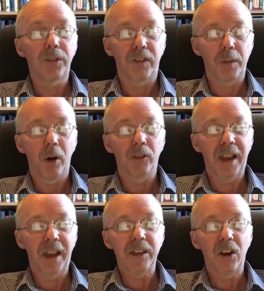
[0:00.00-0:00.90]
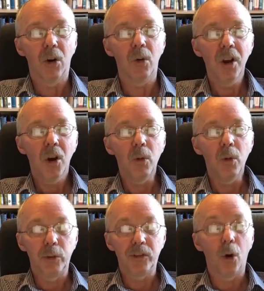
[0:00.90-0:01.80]
of the Mondego,
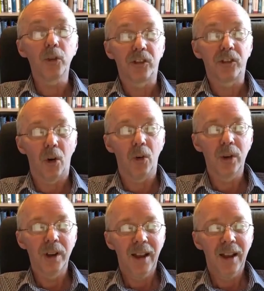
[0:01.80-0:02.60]
which was also